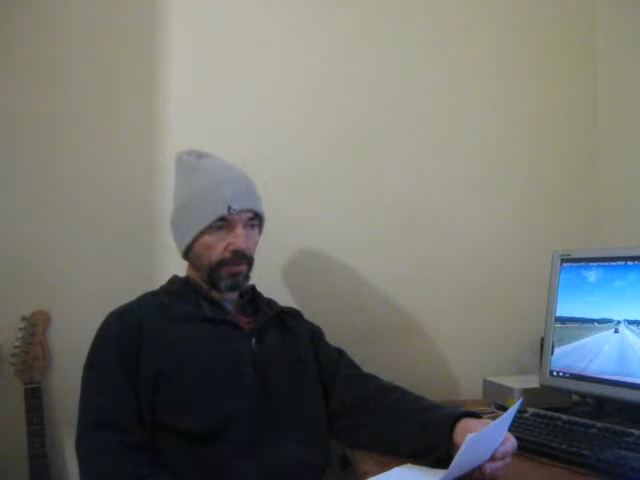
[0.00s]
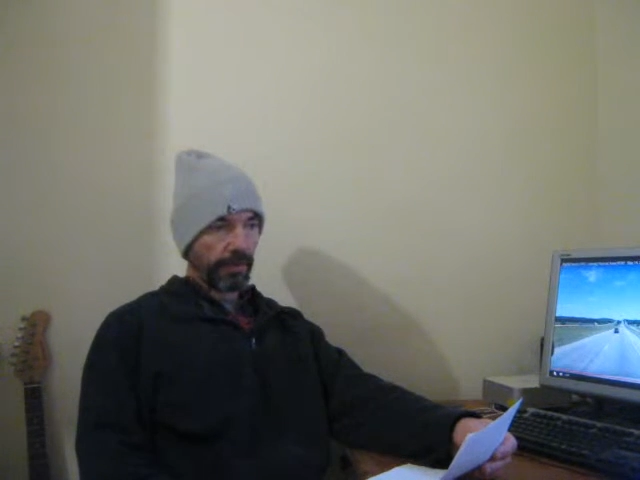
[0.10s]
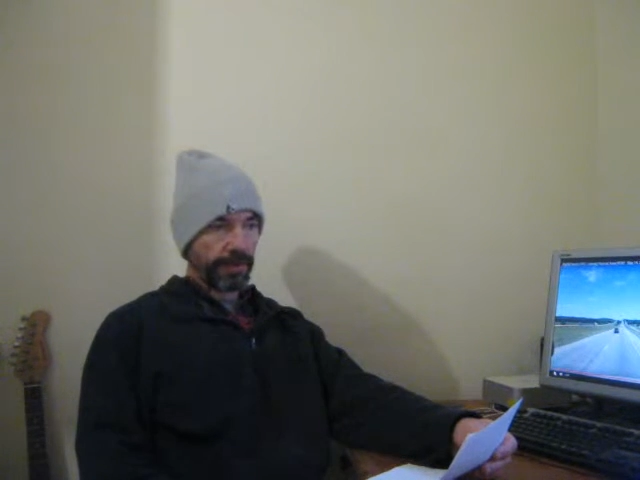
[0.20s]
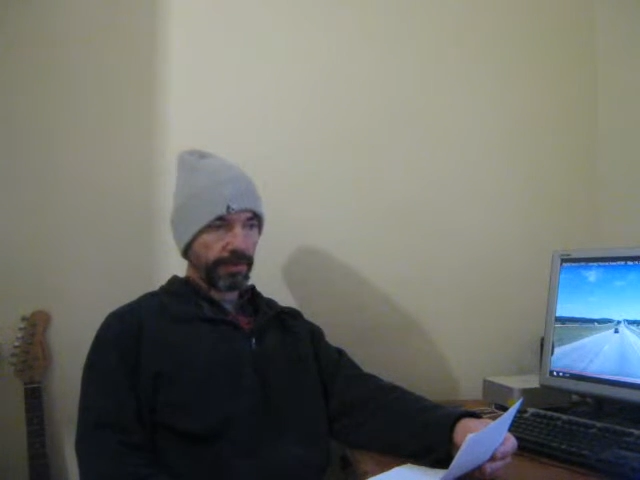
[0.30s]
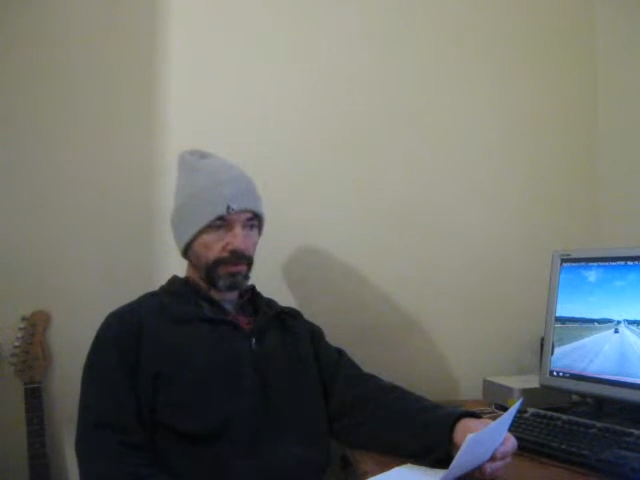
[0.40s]

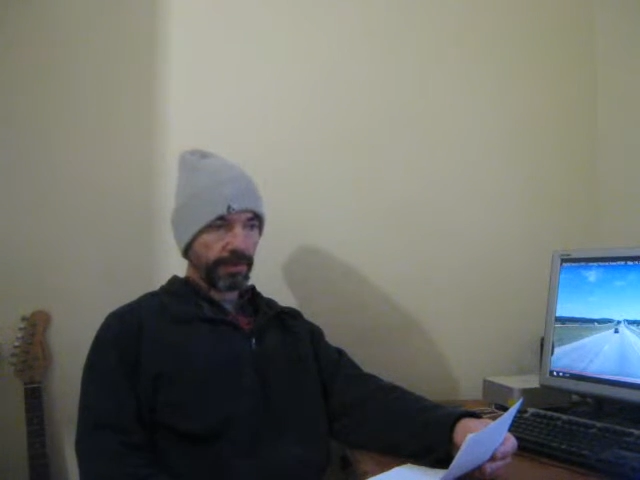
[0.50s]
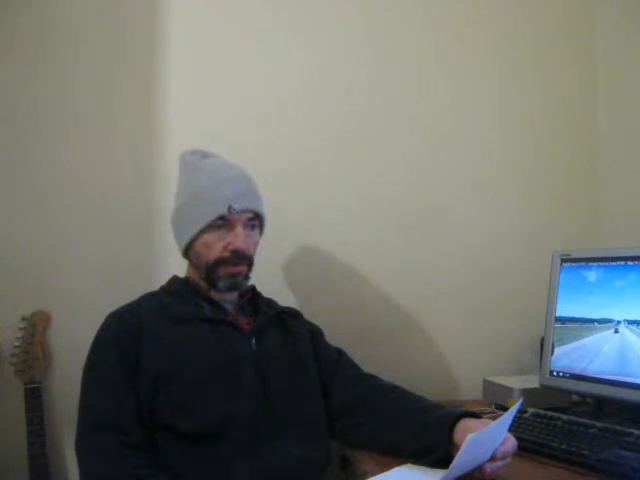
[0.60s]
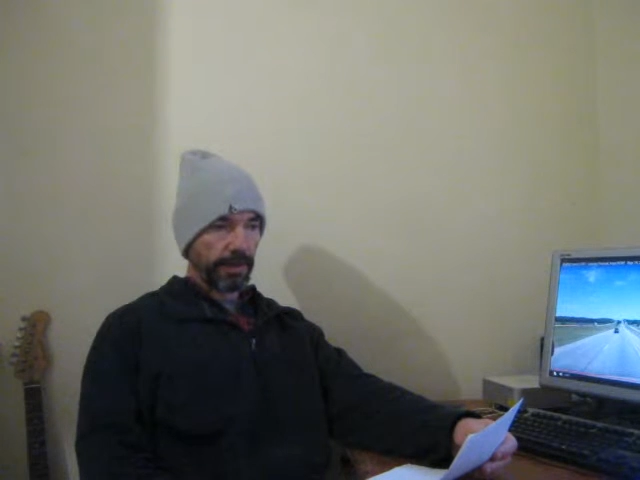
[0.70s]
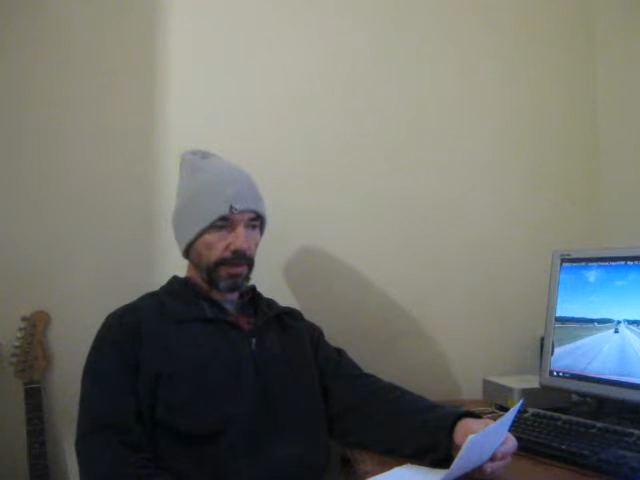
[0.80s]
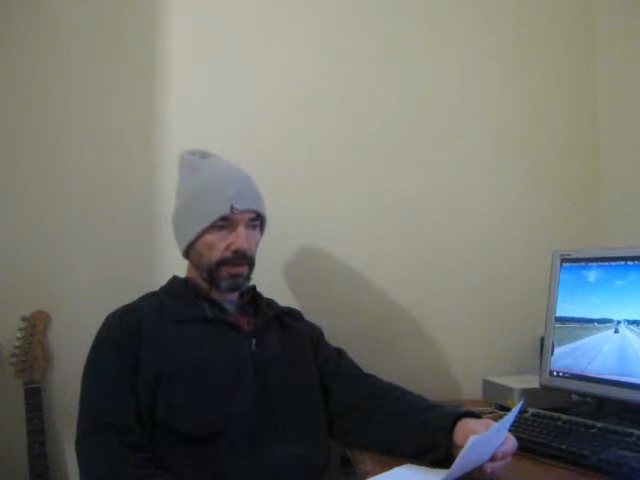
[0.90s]
Western
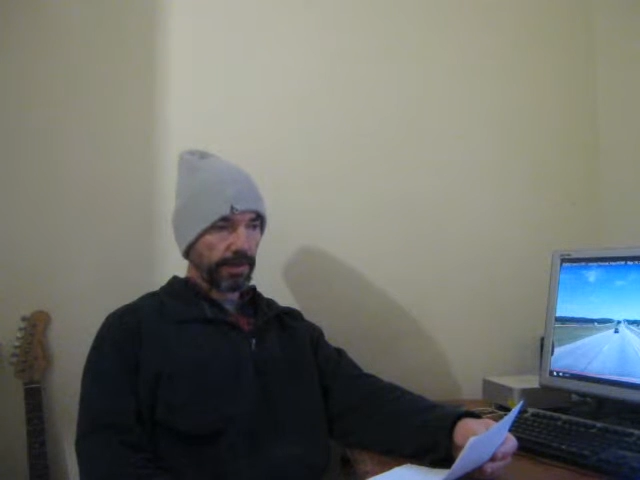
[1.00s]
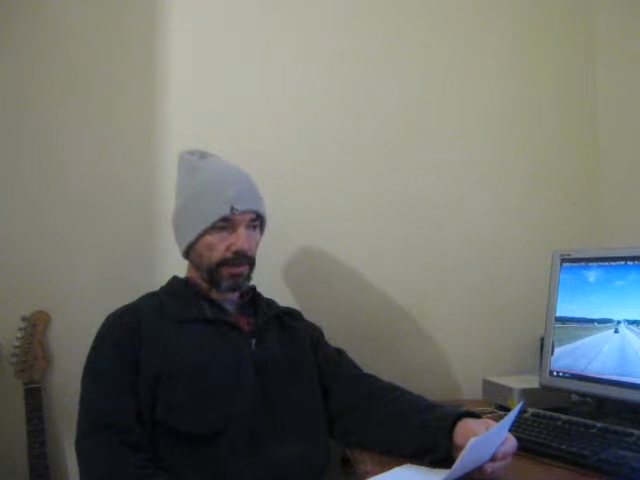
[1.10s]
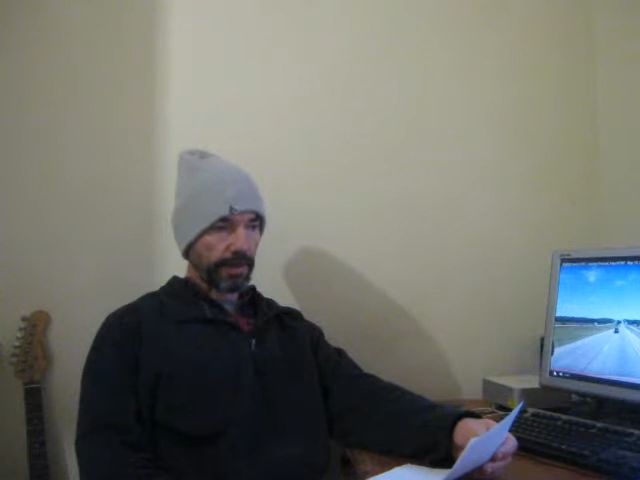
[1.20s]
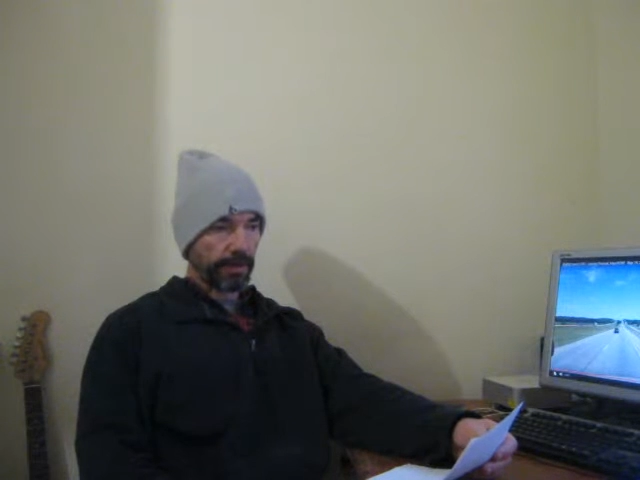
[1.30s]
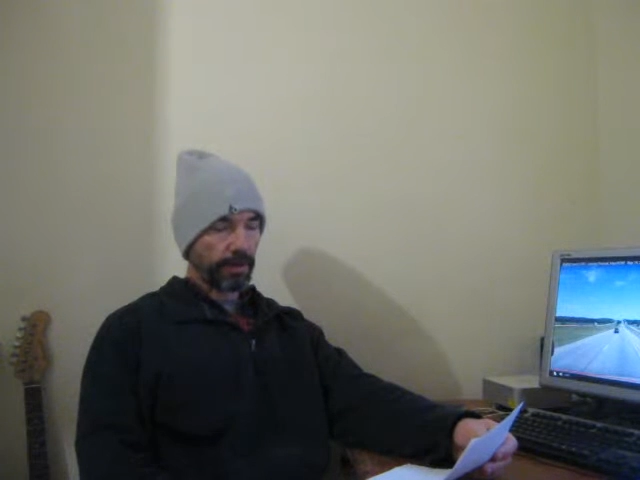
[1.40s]
Sydney
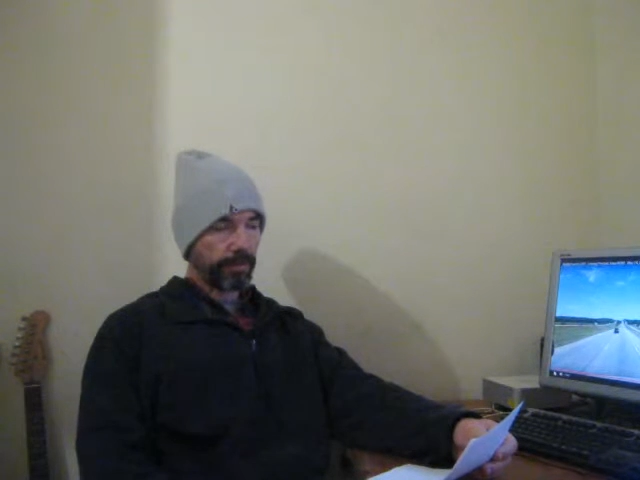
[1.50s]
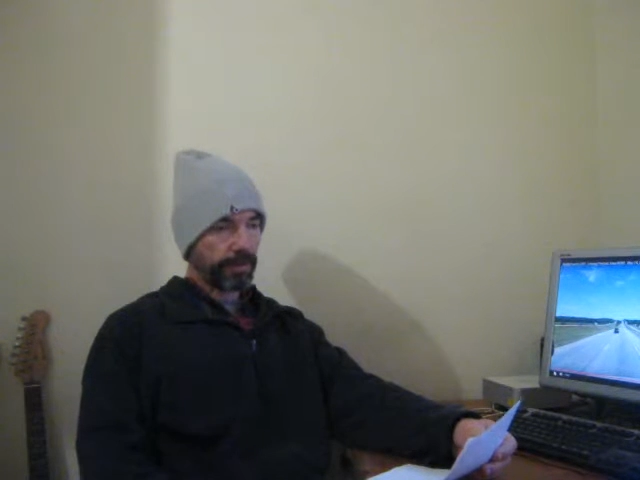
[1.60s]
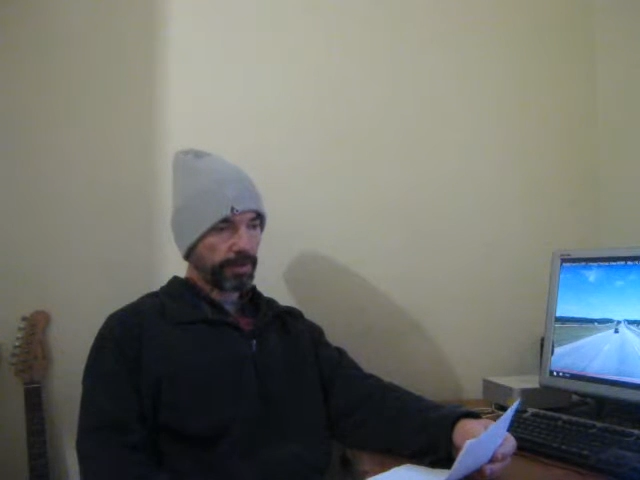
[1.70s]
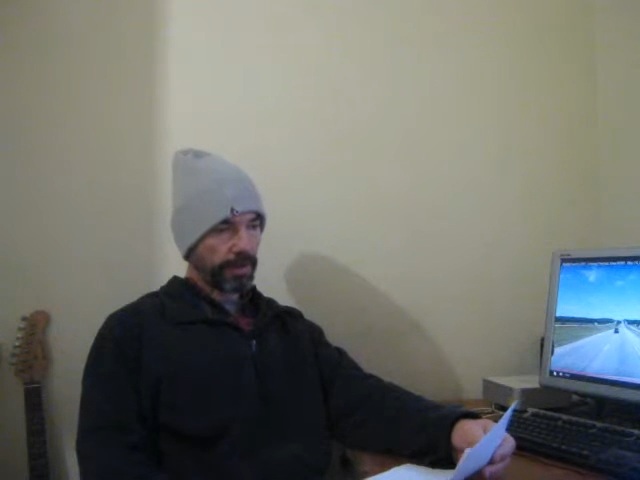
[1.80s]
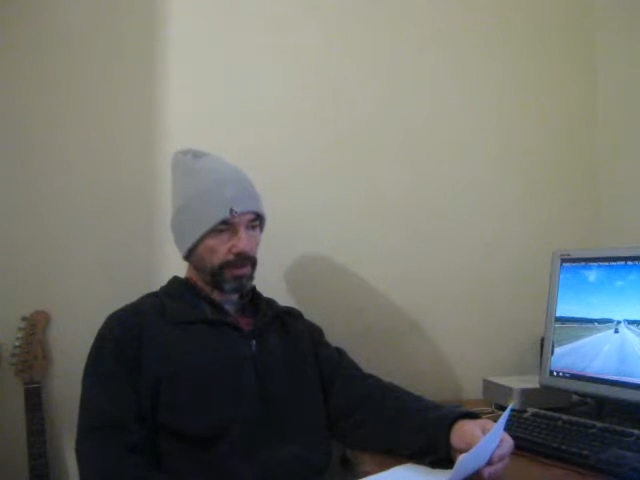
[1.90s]

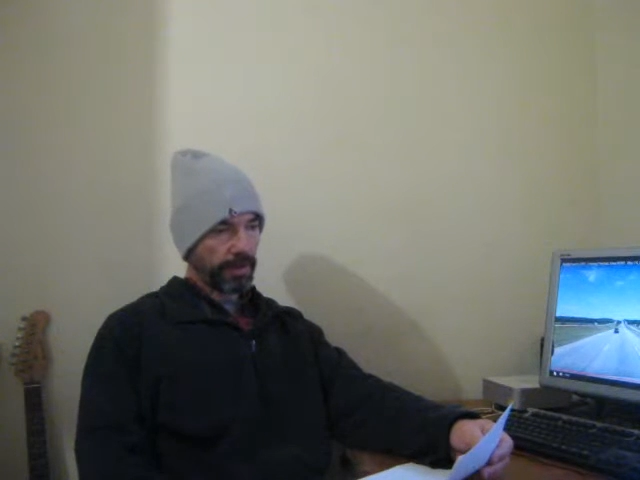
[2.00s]
suburbs.